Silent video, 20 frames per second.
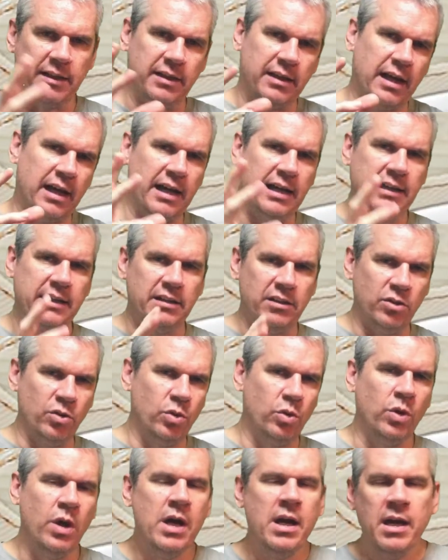they're high and
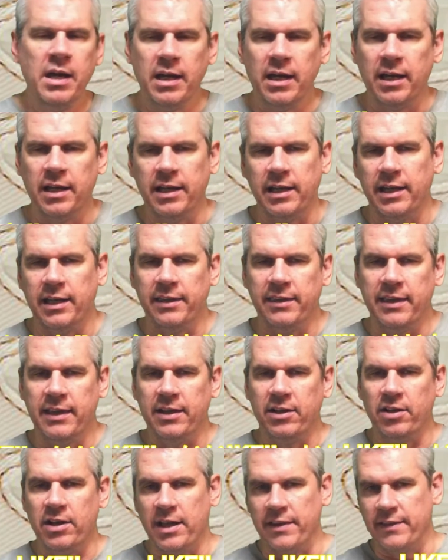low
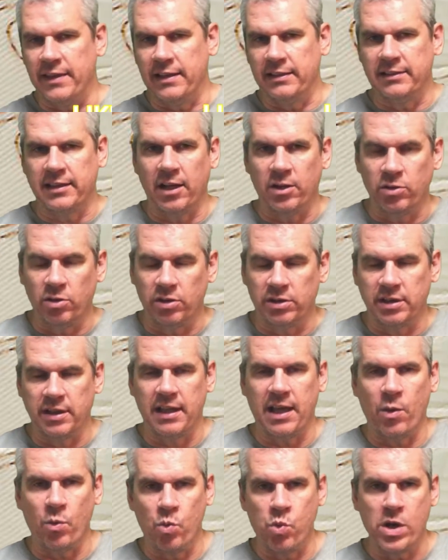there, and then down onto
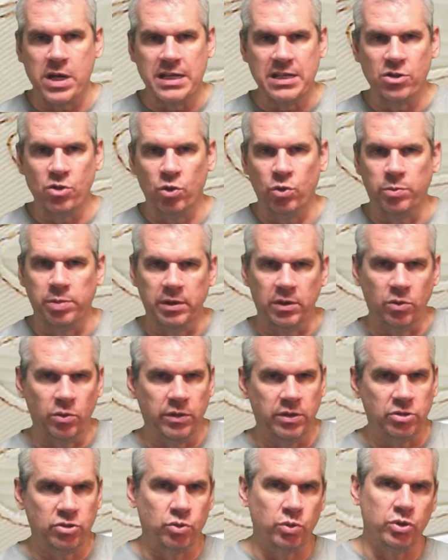that window below
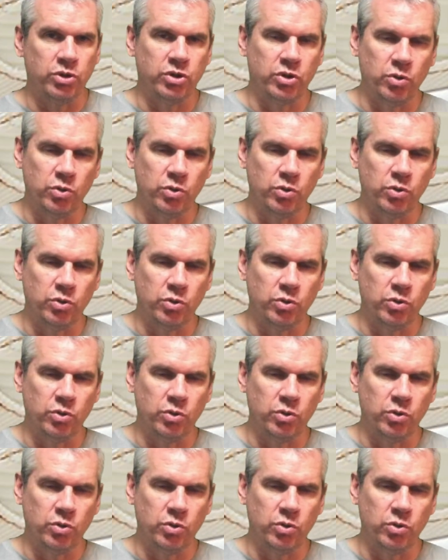the swoosh.